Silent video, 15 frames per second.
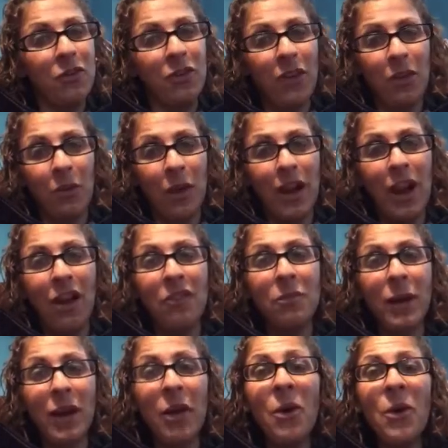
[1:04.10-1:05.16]
a Featherweight of
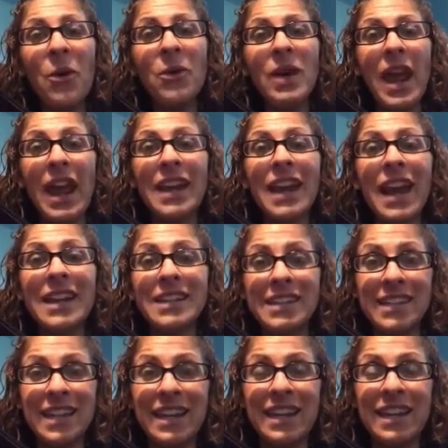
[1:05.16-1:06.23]
my own, and I
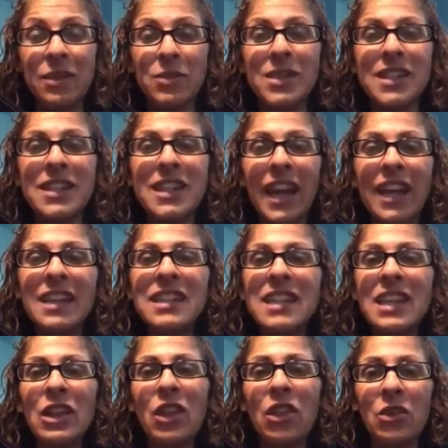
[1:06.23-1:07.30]
did. It was a
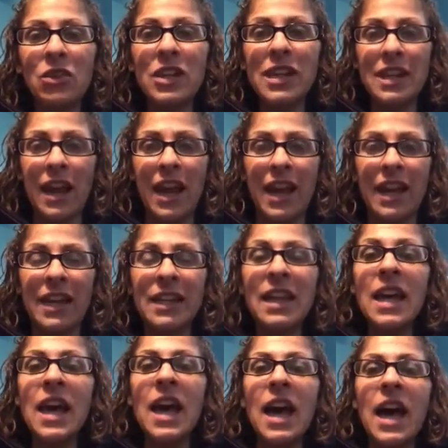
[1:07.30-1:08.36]

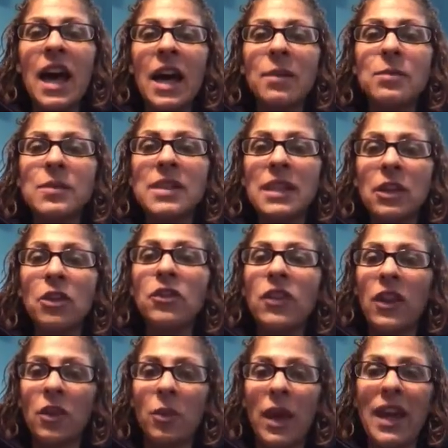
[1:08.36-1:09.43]
1939 Singer
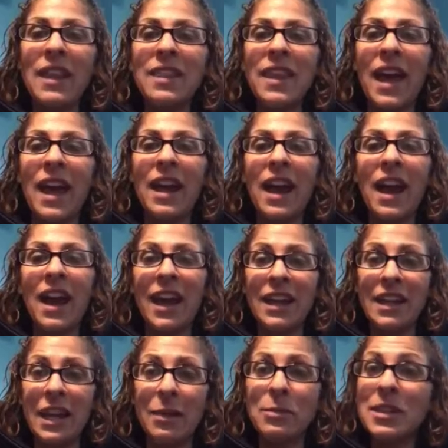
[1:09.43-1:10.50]
Featherweight that
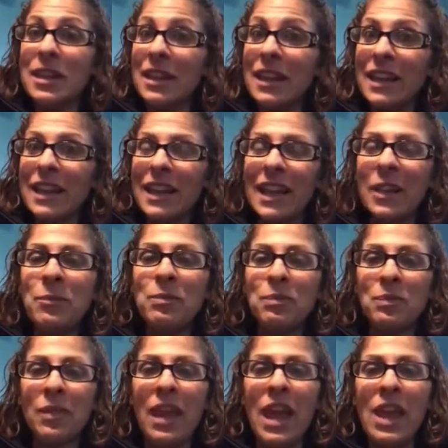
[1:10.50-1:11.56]
I named Clickety.
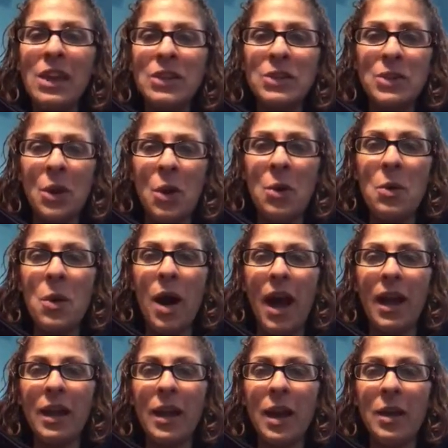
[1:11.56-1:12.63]
So
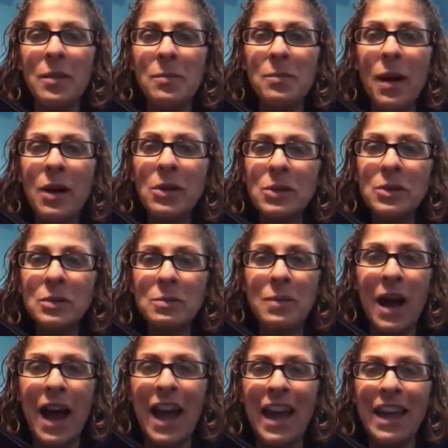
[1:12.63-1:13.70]
I buckled
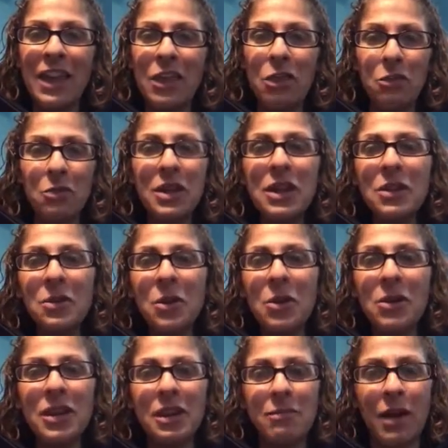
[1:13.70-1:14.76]
my
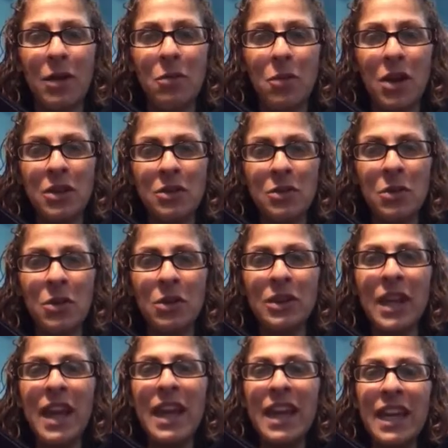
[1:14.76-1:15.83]
3-year-old and my 1-year-old